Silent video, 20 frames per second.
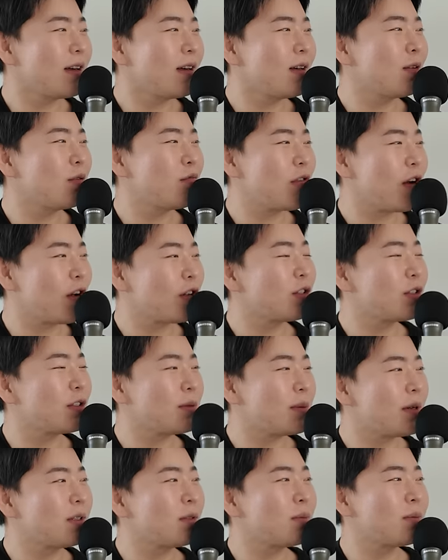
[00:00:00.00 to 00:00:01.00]
the rush
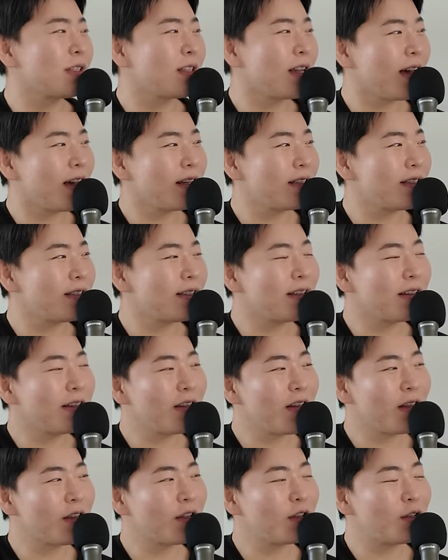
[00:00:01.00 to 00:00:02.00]
experience was nice, and the
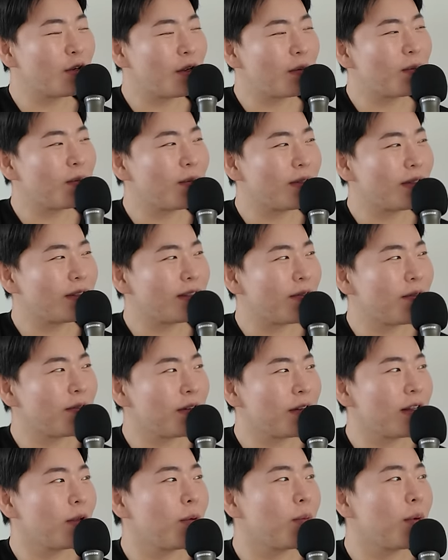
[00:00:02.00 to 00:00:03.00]
London trip was
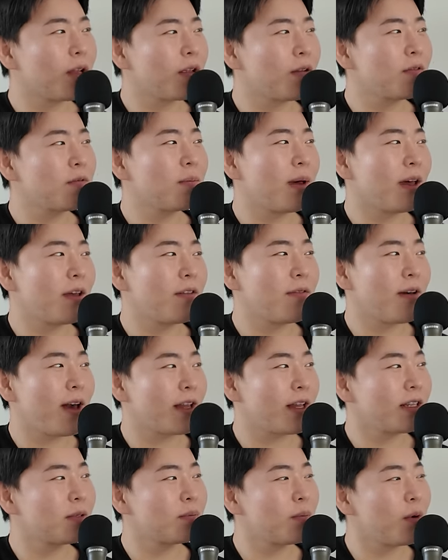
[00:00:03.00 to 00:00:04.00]
definitely one of my yeah,
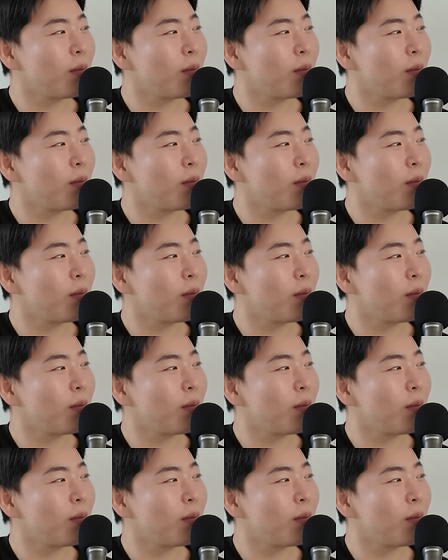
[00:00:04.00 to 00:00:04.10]
finest